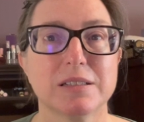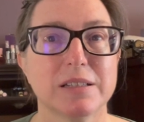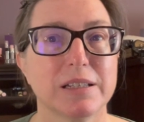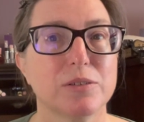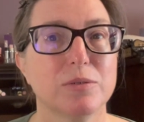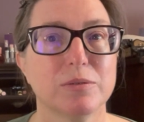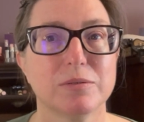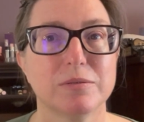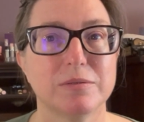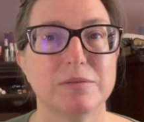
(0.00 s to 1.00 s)
need to
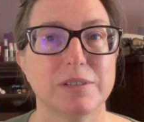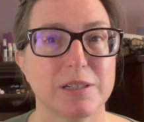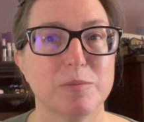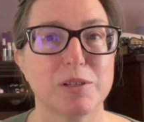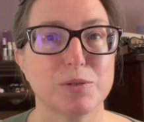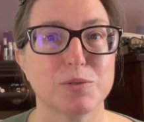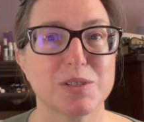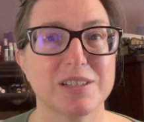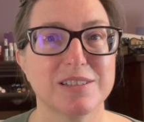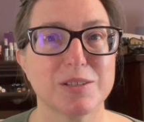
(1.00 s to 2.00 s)
be
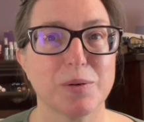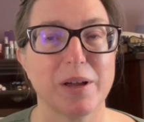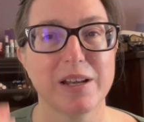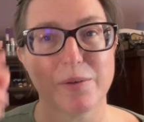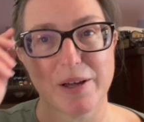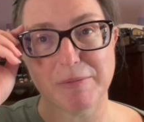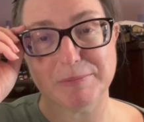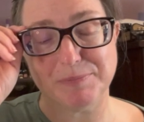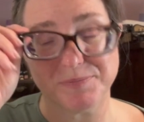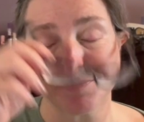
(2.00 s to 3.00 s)
used. So anyway,
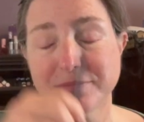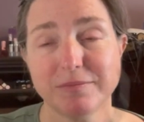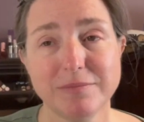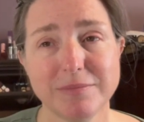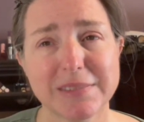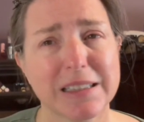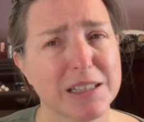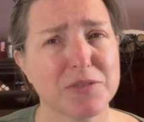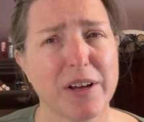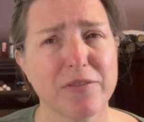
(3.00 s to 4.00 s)

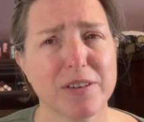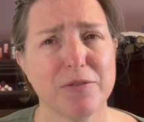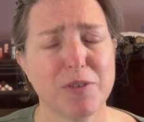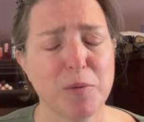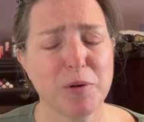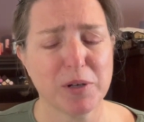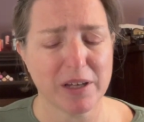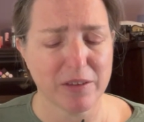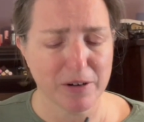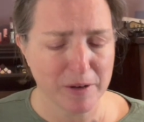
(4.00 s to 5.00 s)
let's fight for the FOMO
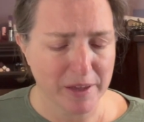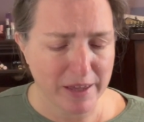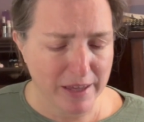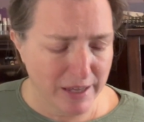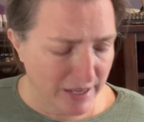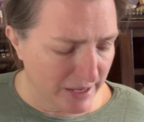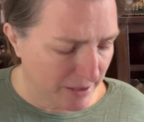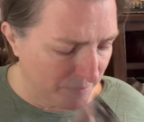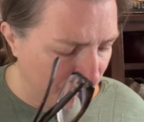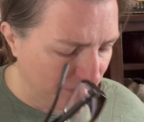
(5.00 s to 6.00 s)
together.
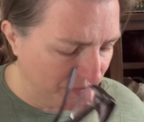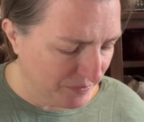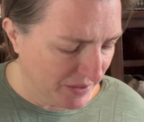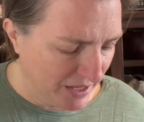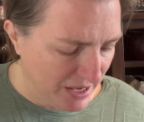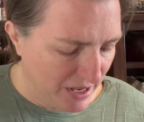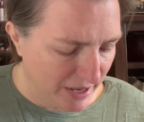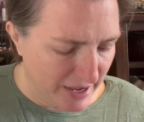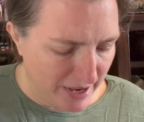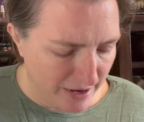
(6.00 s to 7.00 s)
I
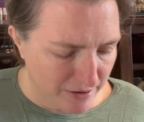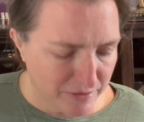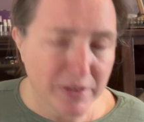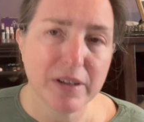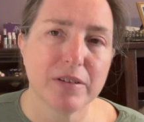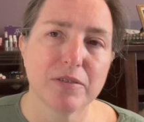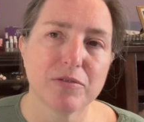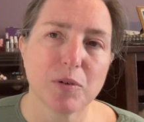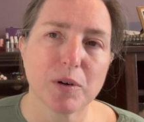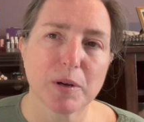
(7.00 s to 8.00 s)
have
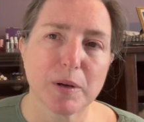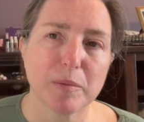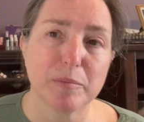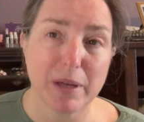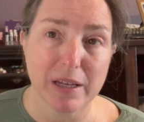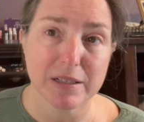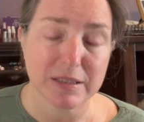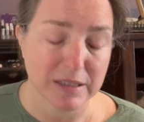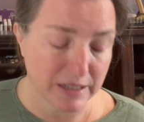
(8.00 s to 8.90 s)
for base,